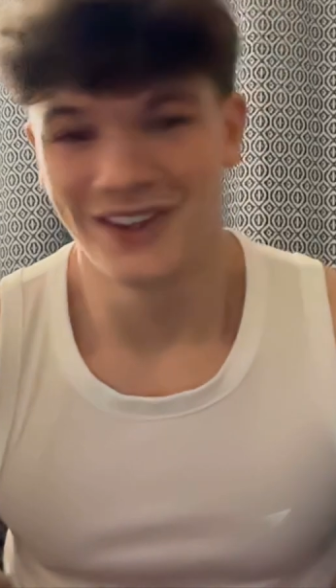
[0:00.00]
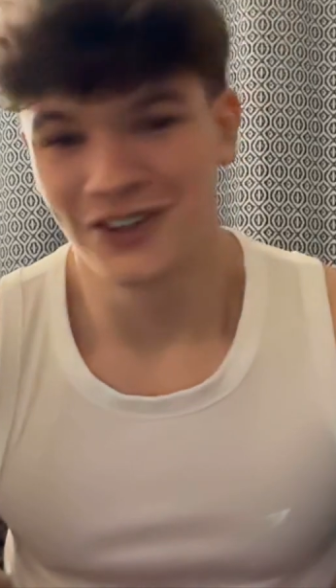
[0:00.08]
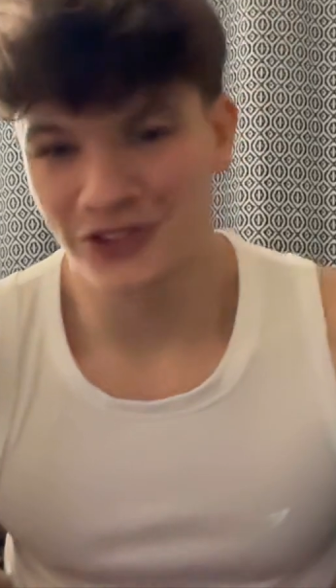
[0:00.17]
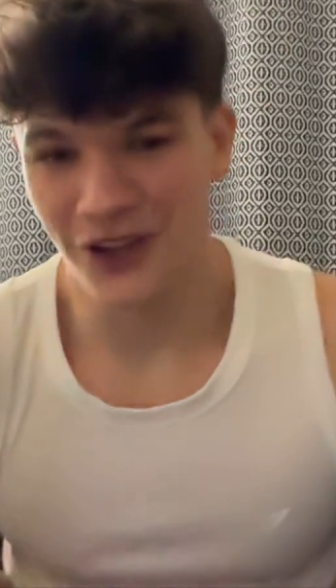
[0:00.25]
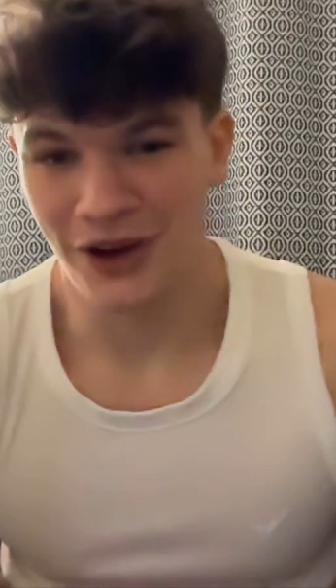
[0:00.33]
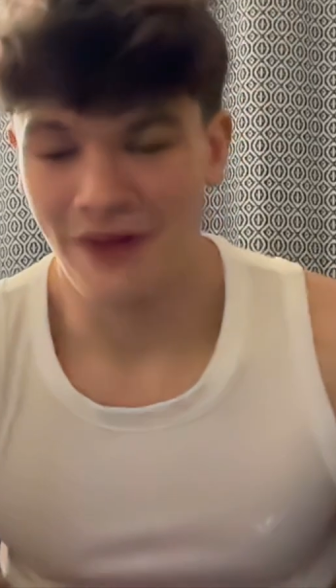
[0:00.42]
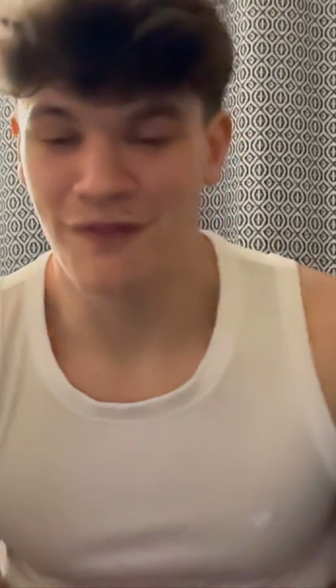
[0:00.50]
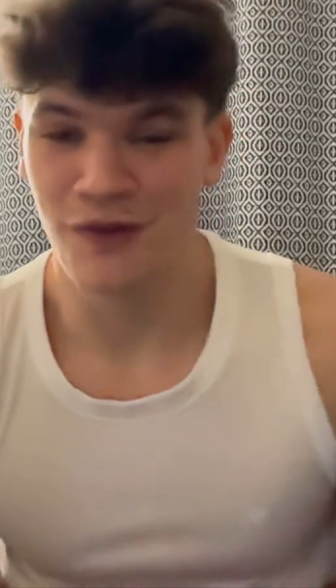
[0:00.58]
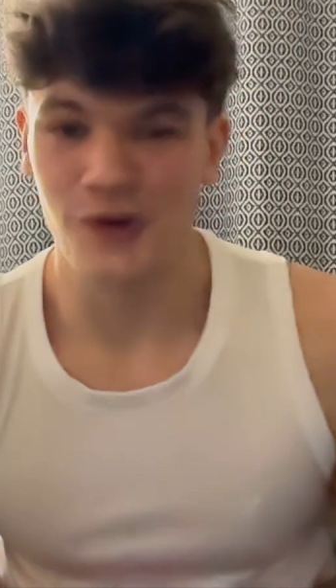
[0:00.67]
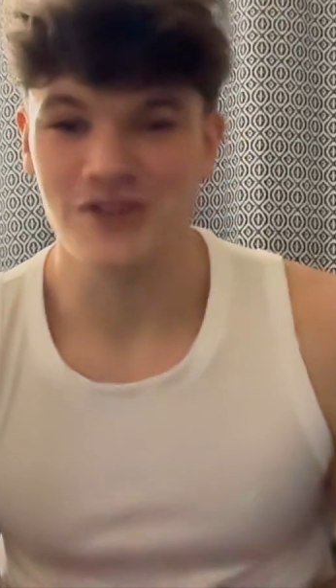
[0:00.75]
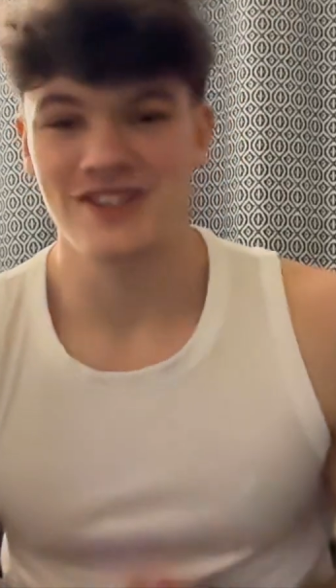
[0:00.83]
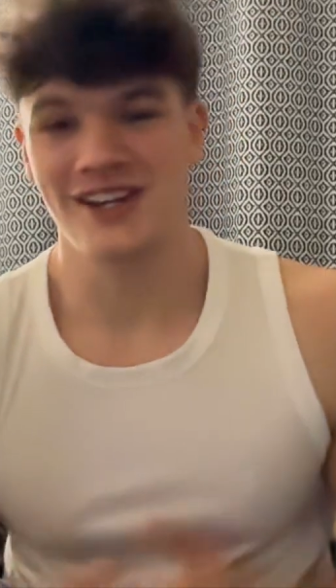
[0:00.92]
So
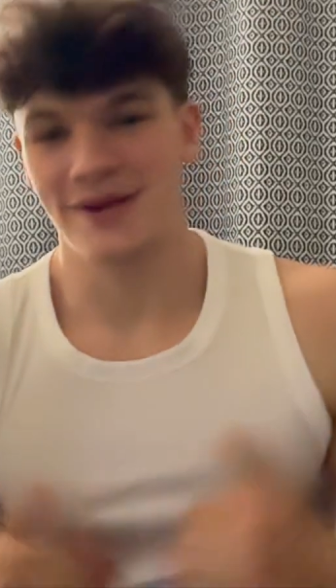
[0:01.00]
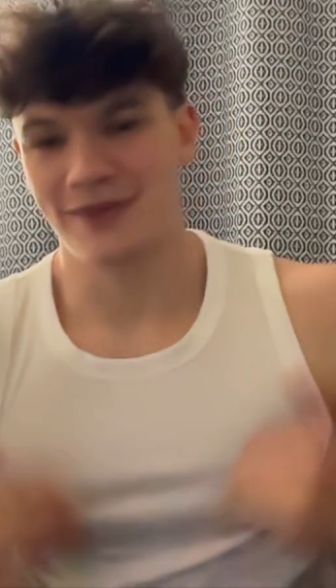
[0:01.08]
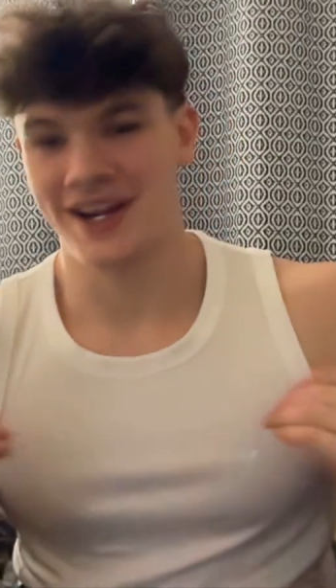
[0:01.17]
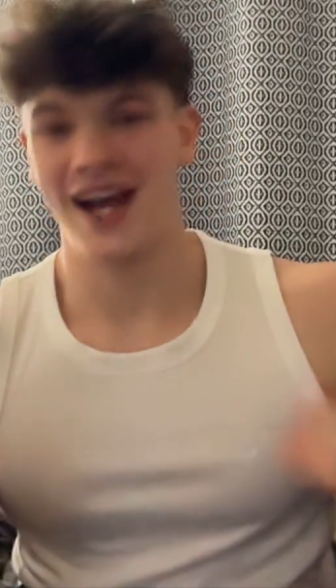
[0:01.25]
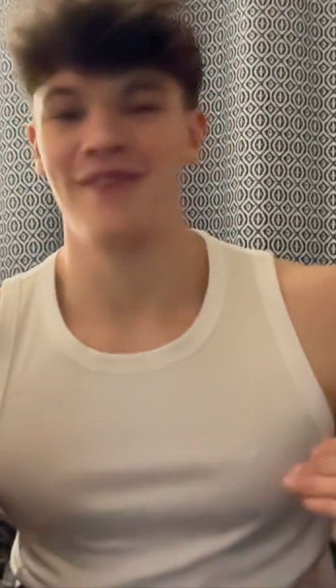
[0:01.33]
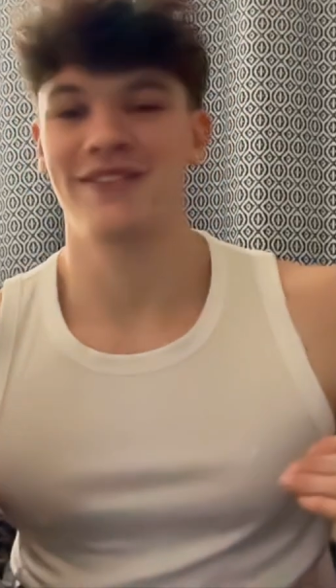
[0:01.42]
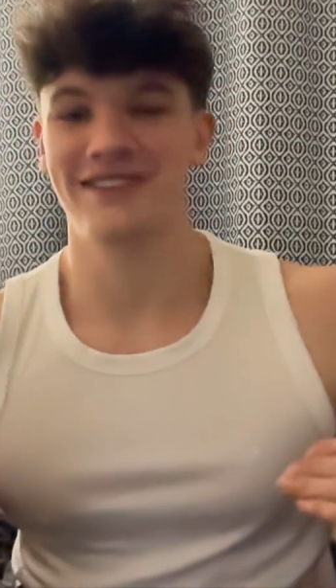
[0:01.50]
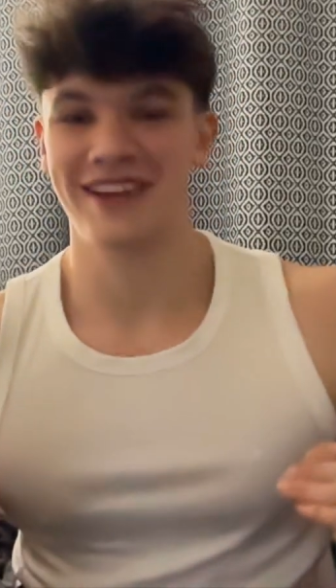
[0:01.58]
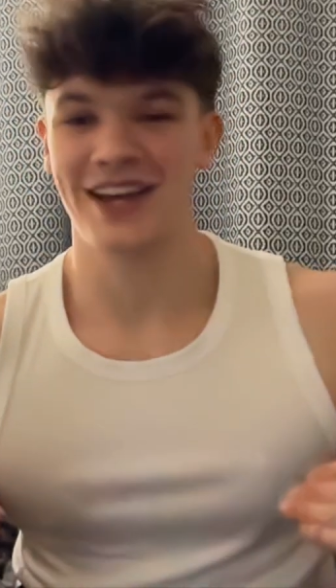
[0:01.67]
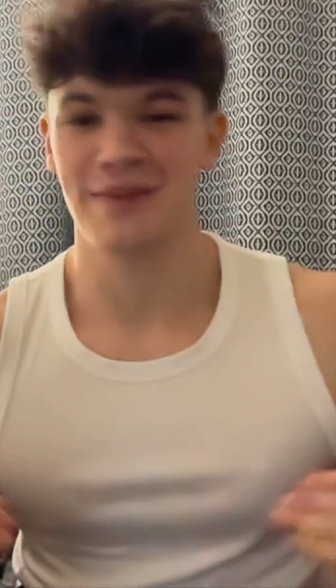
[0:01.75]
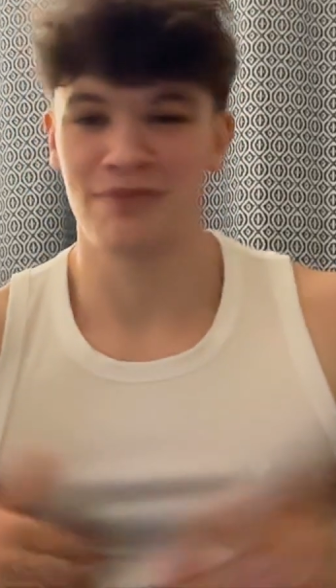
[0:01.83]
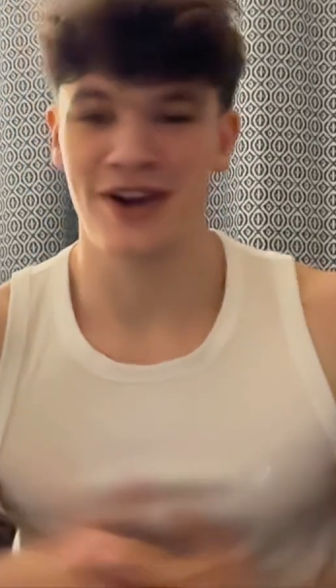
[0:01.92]
unfortunately, I'm going to have to
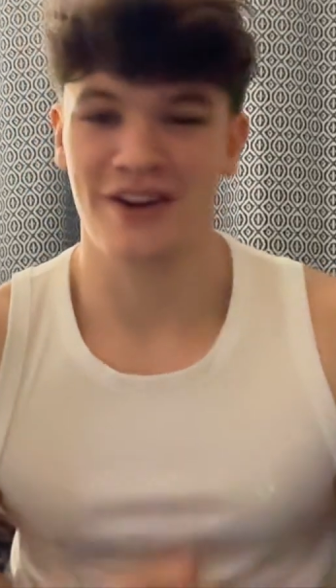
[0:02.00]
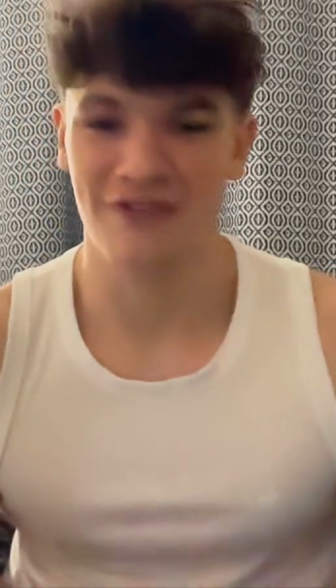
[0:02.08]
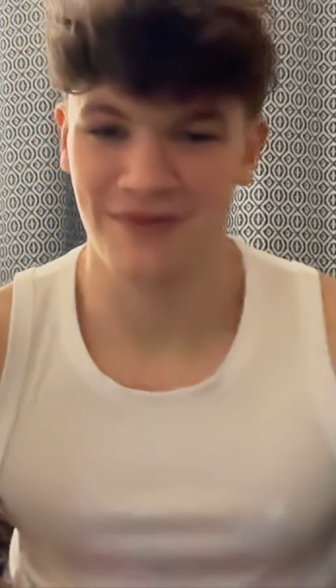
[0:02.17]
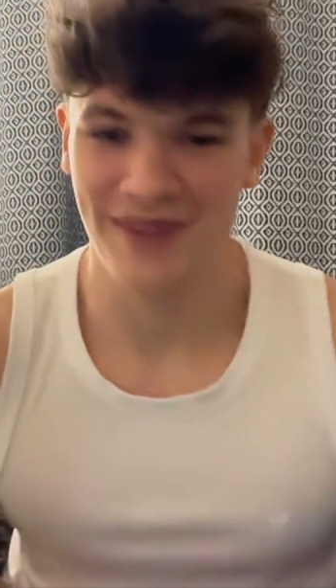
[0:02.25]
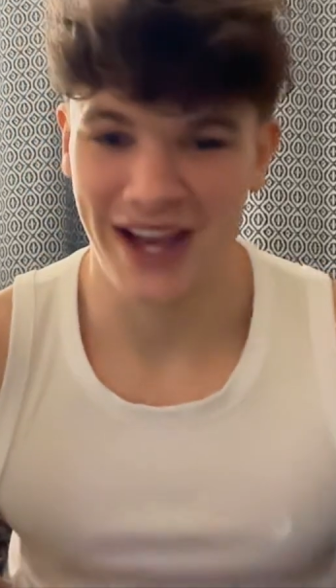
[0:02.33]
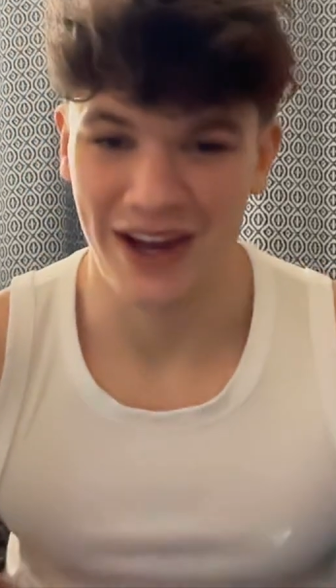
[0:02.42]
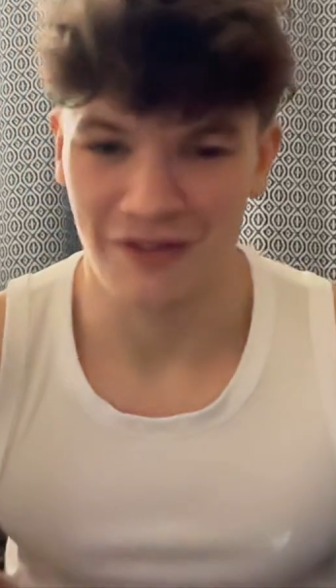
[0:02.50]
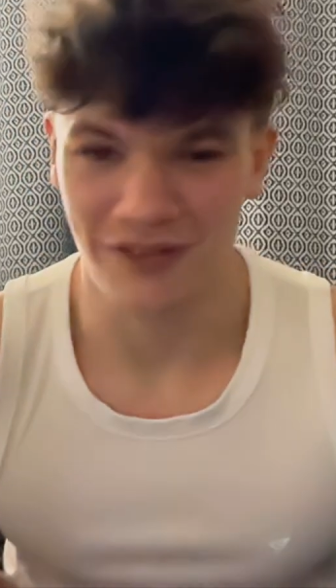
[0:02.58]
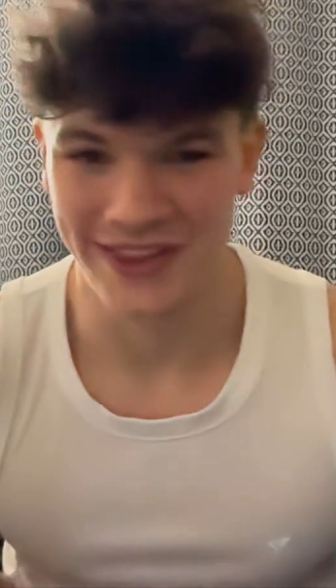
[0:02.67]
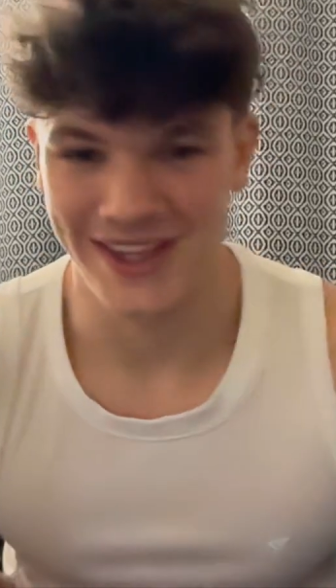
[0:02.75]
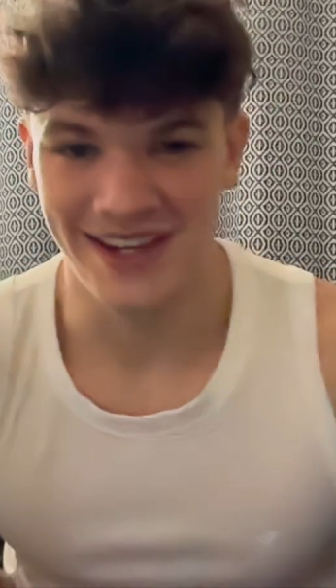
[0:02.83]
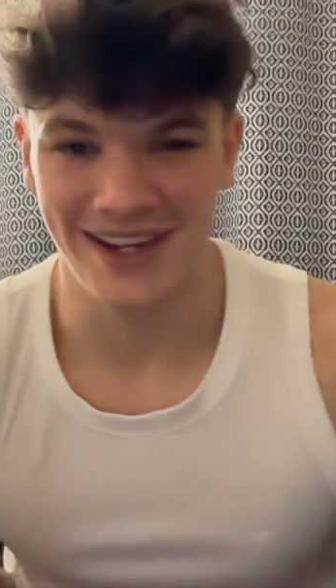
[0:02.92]
take a break from that for
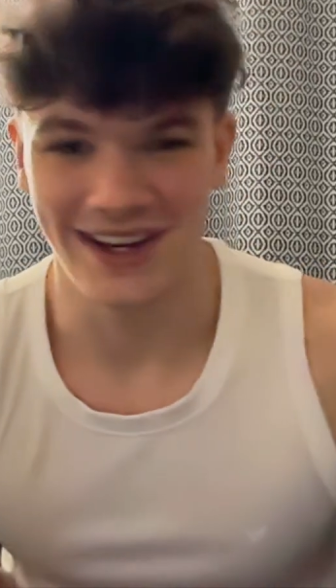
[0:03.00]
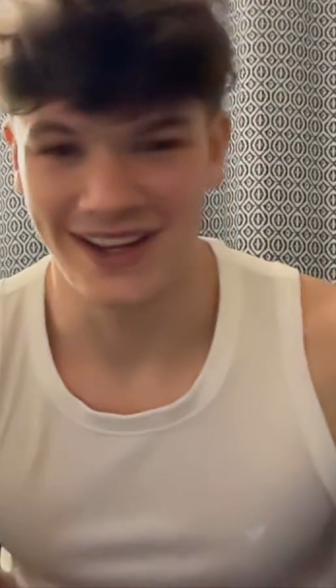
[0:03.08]
the